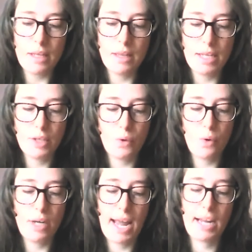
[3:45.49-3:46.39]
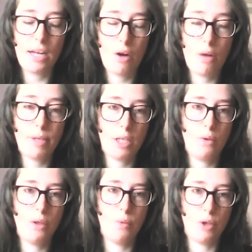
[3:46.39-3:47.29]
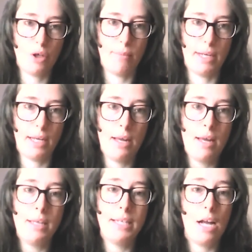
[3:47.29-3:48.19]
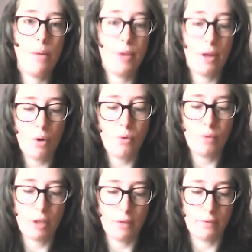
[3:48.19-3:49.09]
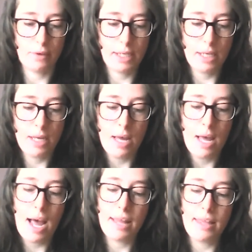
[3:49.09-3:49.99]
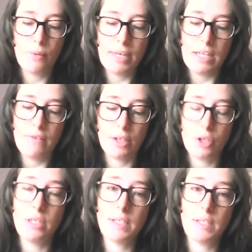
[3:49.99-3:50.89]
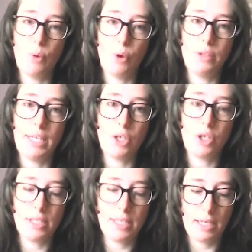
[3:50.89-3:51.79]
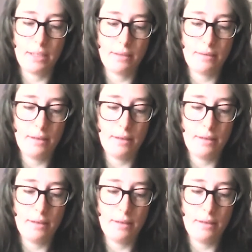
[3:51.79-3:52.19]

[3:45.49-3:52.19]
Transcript: They sought an economic union with Germany to help their own recovery and their reinvention as a small nation state.